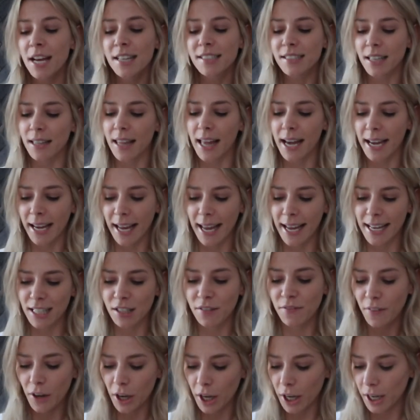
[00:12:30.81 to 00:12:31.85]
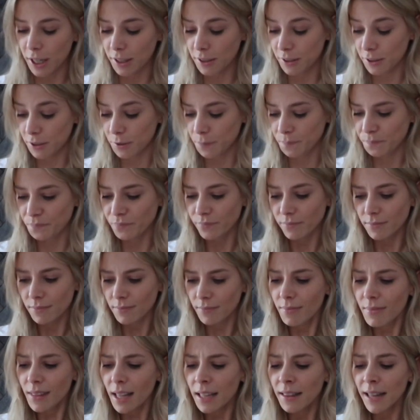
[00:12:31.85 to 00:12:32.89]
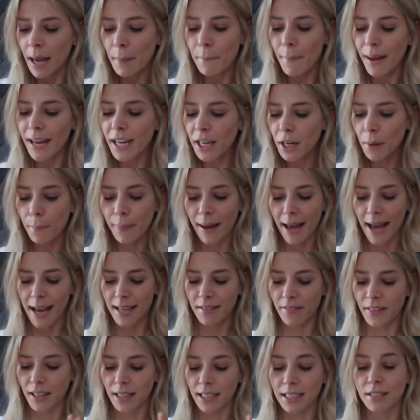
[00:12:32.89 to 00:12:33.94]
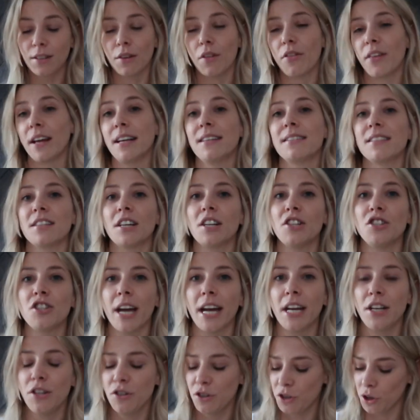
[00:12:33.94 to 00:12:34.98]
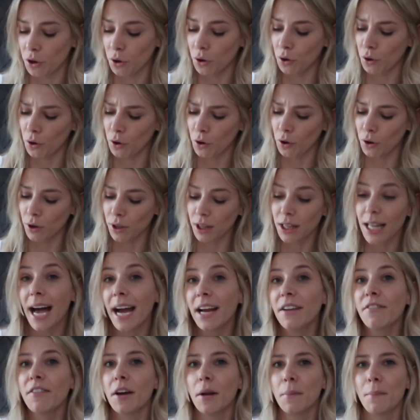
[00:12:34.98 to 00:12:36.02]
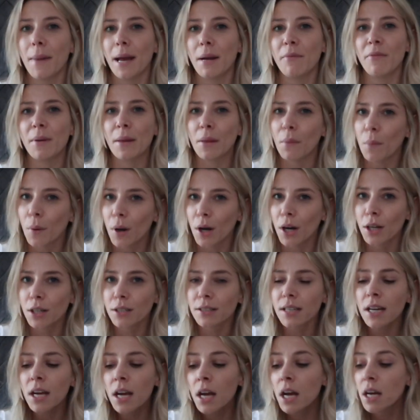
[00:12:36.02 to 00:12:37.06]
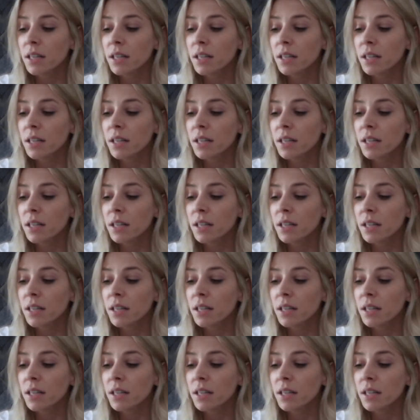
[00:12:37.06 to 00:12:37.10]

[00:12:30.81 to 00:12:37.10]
So like his first, like, make your bed, the little things that can change your life and maybe the world.